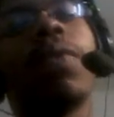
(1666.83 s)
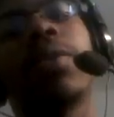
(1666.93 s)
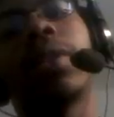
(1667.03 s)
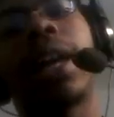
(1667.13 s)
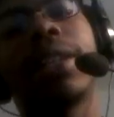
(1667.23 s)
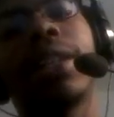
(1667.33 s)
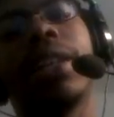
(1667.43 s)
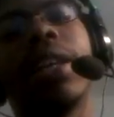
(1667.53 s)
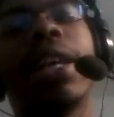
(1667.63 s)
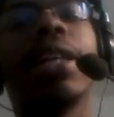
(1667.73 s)
if you liked
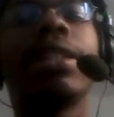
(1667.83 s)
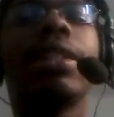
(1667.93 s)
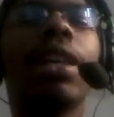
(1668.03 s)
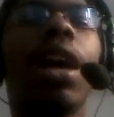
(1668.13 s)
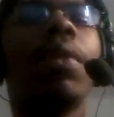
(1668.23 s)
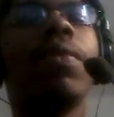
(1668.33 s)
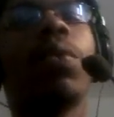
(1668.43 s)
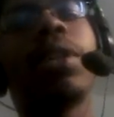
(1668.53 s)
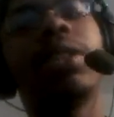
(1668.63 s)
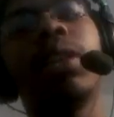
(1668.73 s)
it. Sub if you
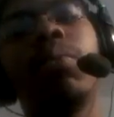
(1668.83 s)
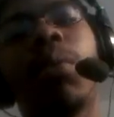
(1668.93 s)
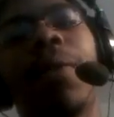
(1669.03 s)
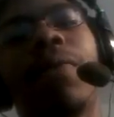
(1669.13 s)
want to see more